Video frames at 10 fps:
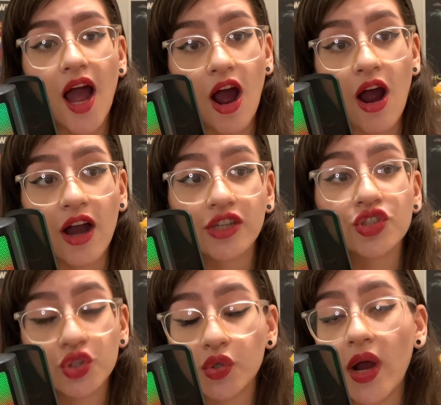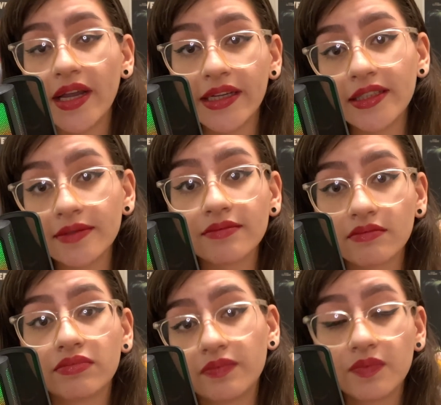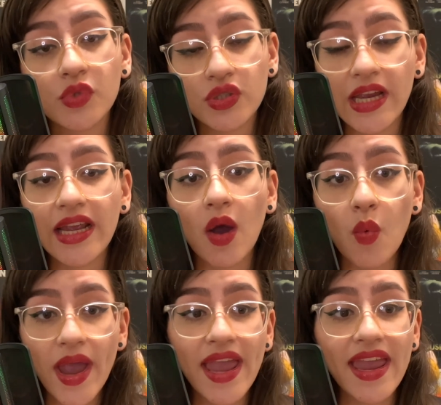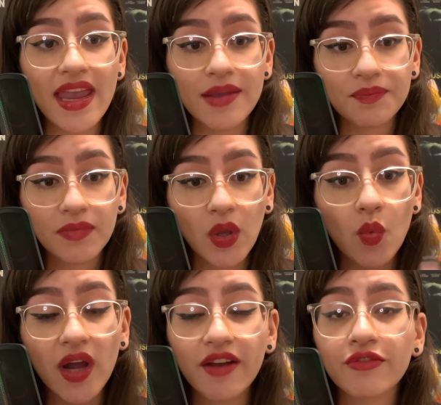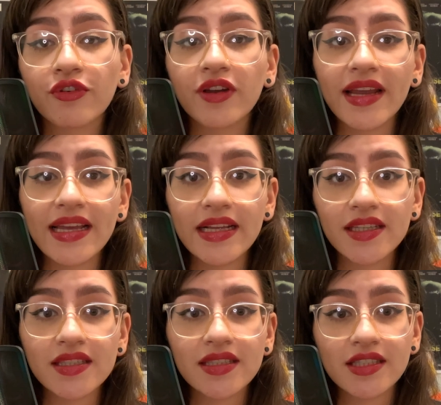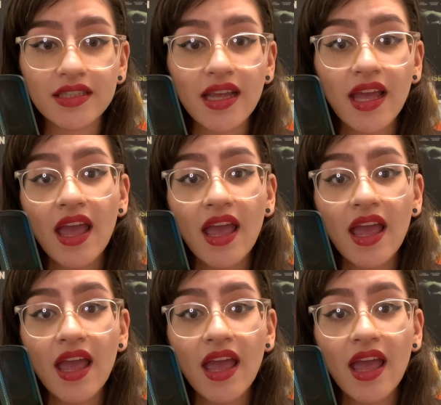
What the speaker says: are trying to take away whatever is